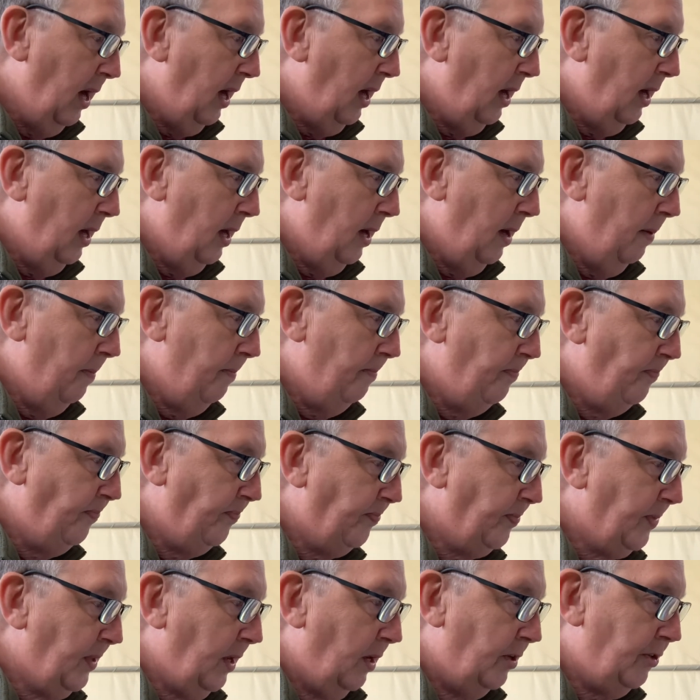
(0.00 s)

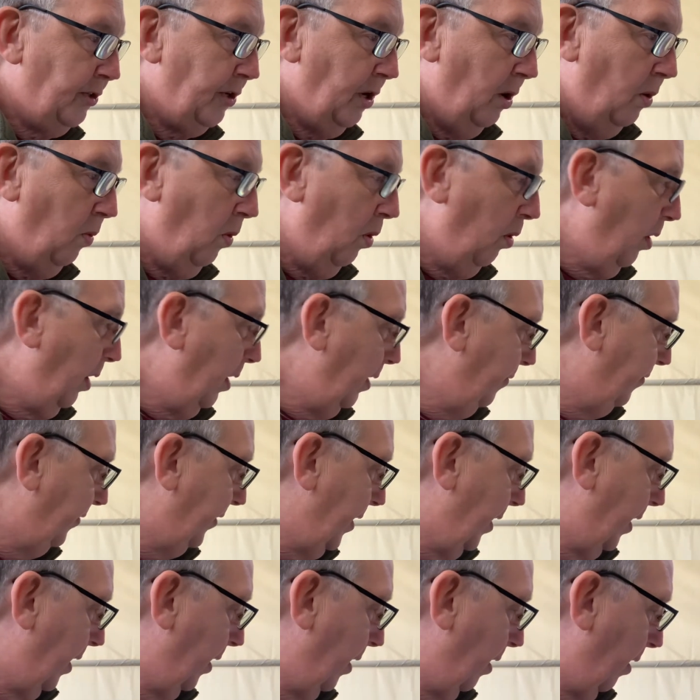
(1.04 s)
So what I've done,